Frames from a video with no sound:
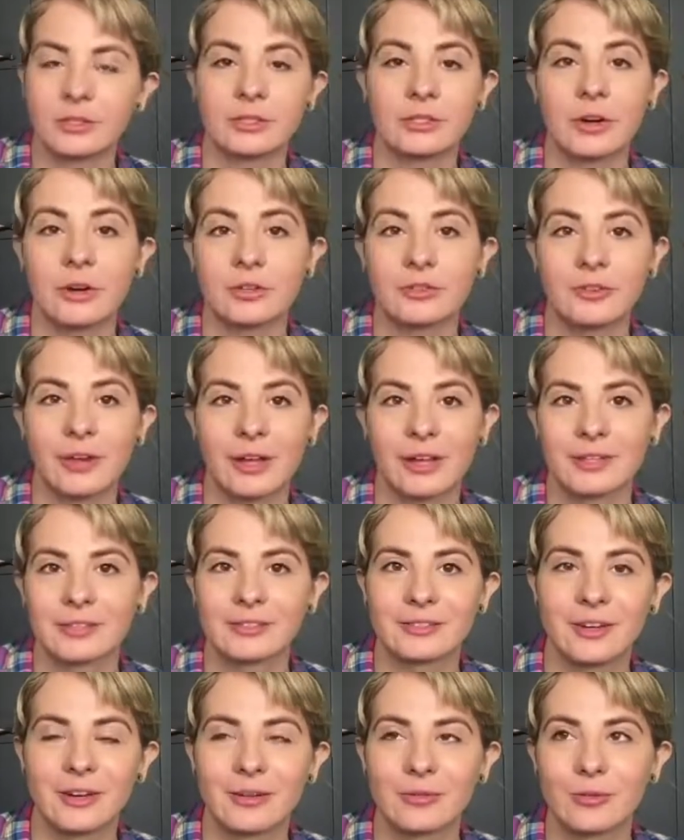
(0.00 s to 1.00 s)
Star Trek
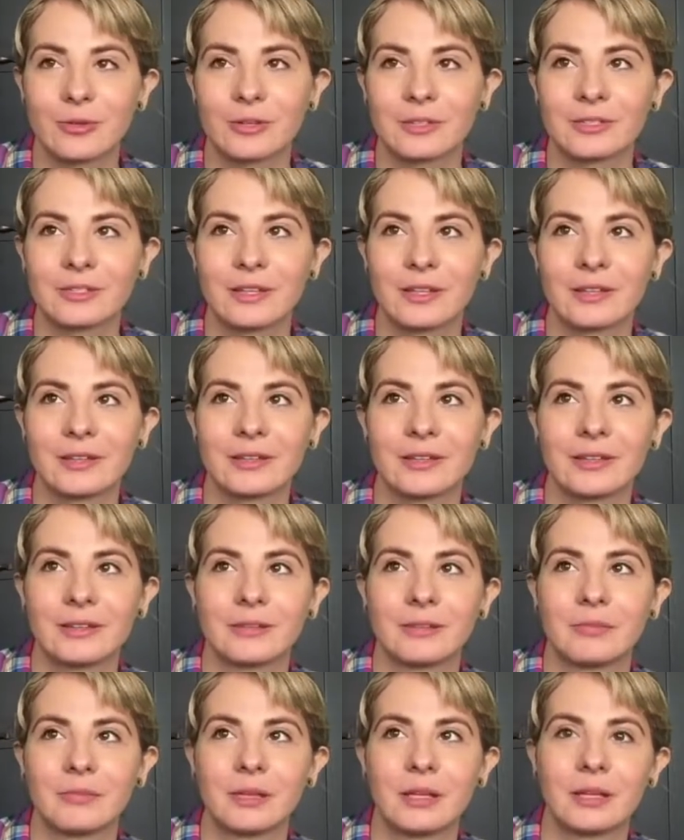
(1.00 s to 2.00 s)
and Star Wars and the
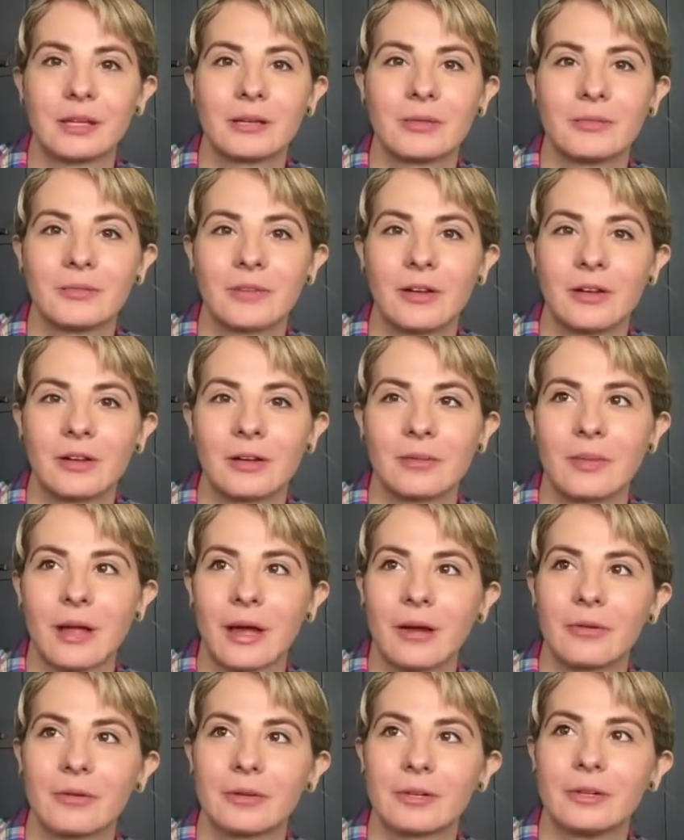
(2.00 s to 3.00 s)
Millennium Falcon,
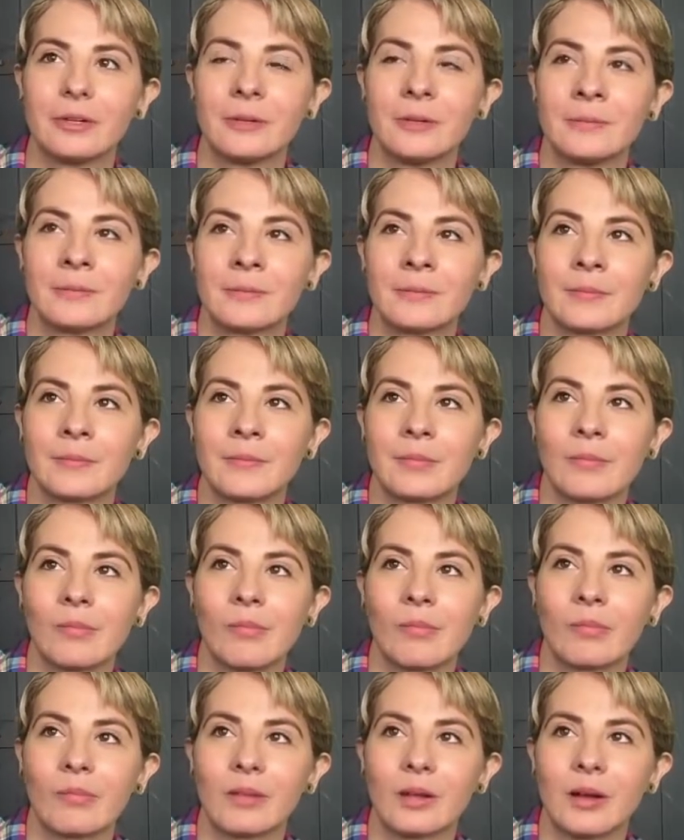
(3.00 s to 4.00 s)
how would,
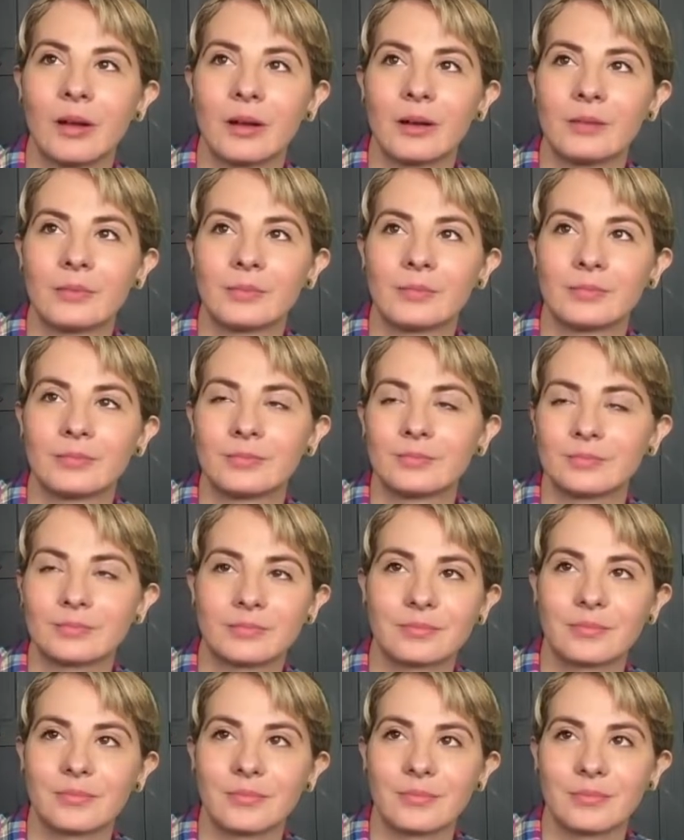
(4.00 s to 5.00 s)
I
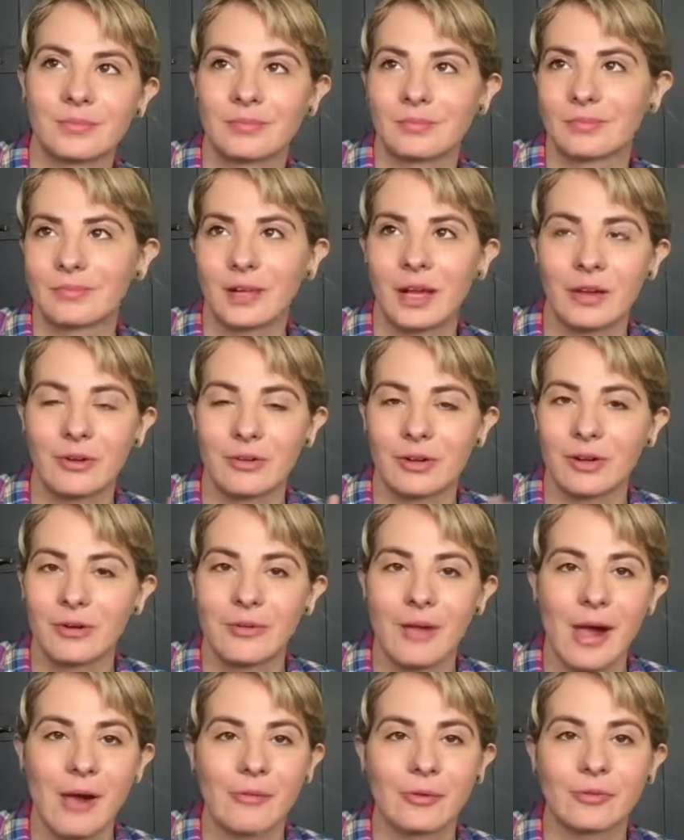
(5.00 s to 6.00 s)
don't
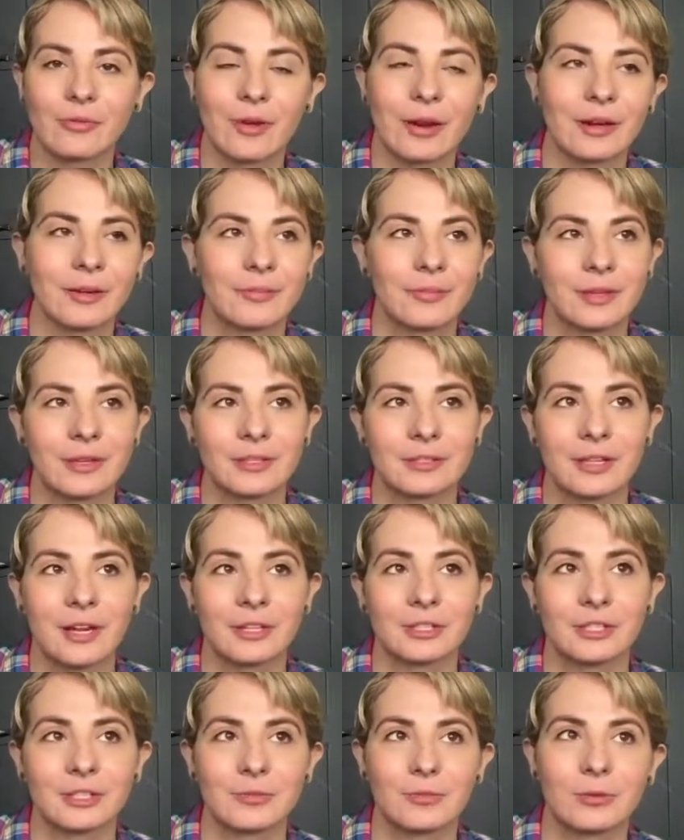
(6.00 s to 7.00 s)
know, how would random things
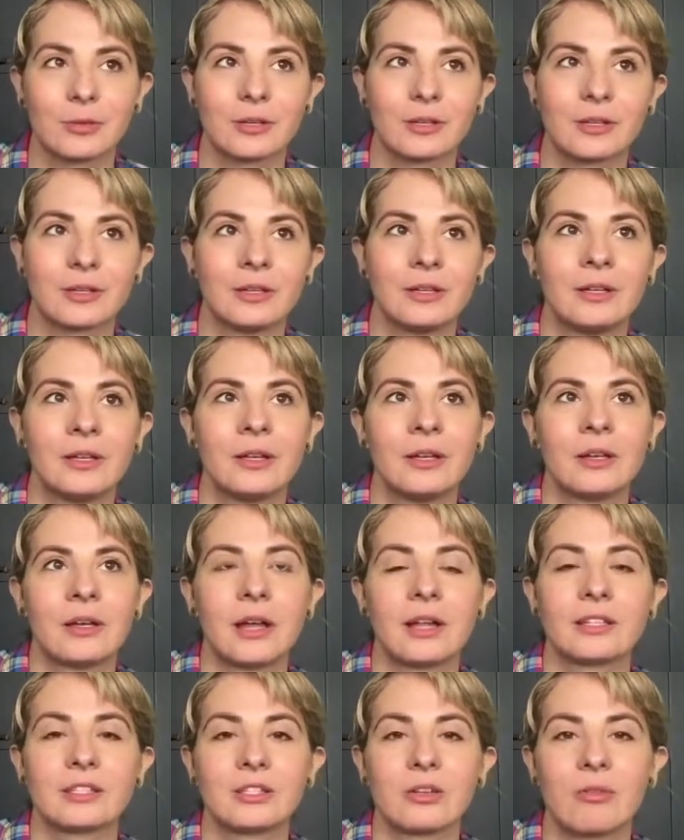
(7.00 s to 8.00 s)
actually work?
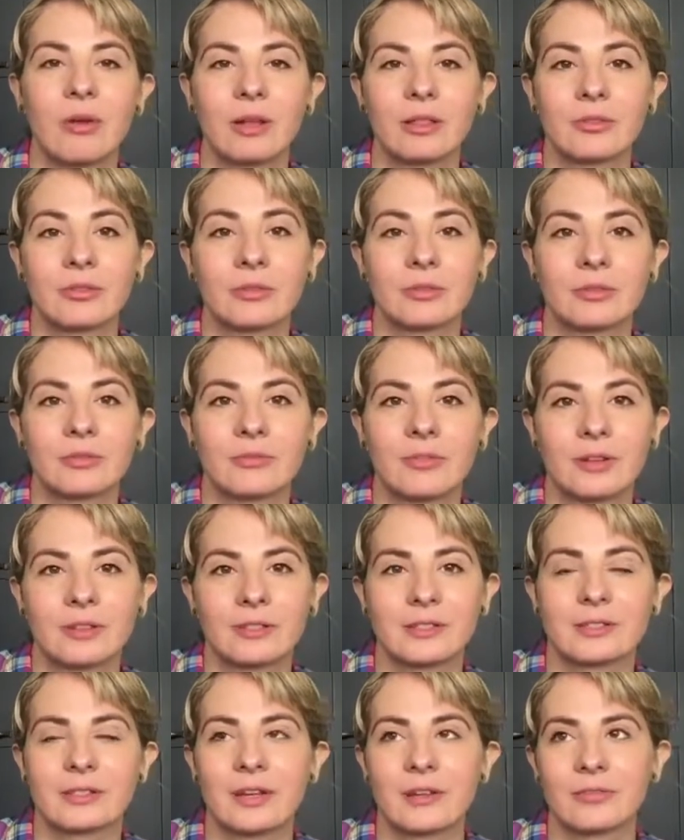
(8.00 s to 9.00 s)
And so I learned
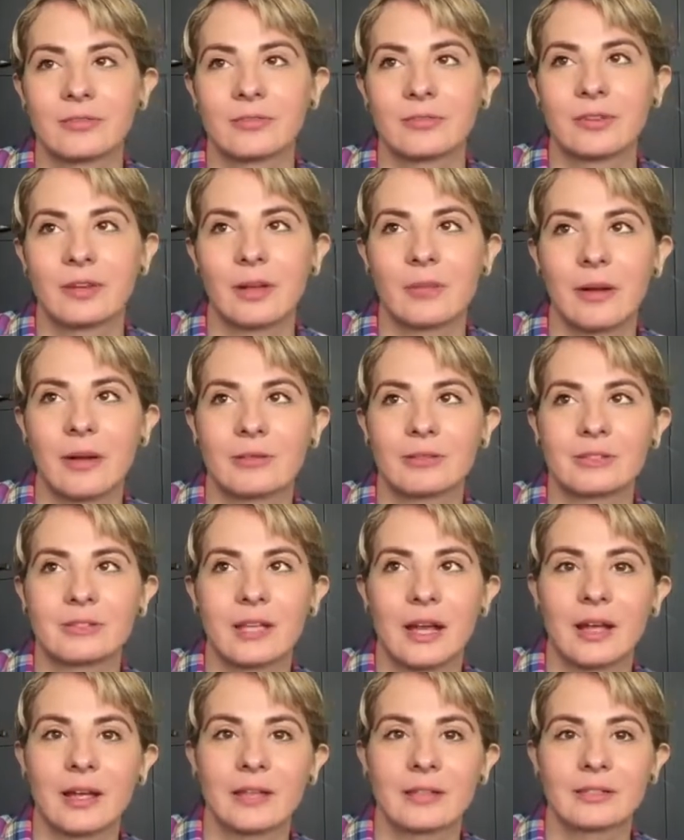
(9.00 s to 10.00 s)
fun stuff about
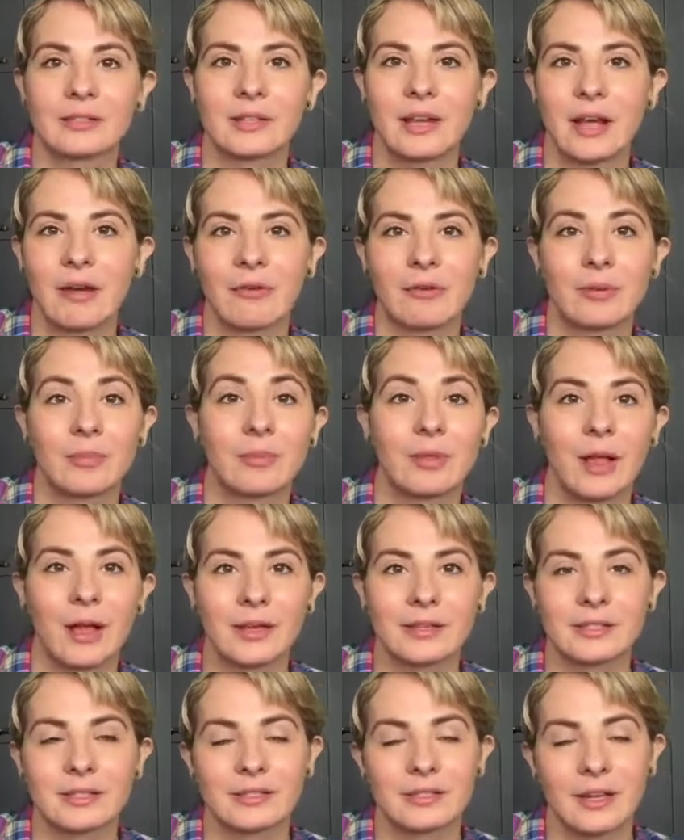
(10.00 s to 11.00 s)
science and how it
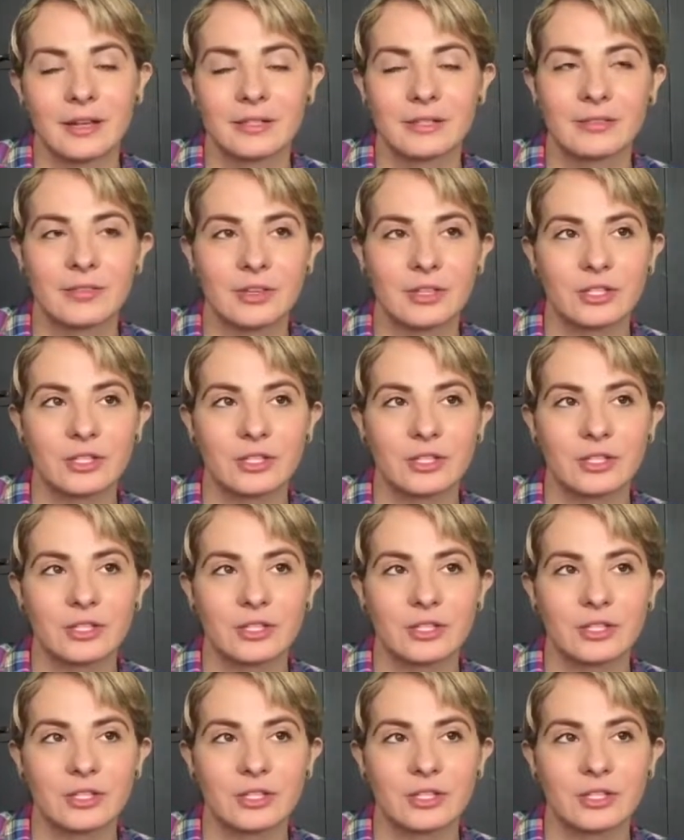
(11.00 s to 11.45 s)
applies to science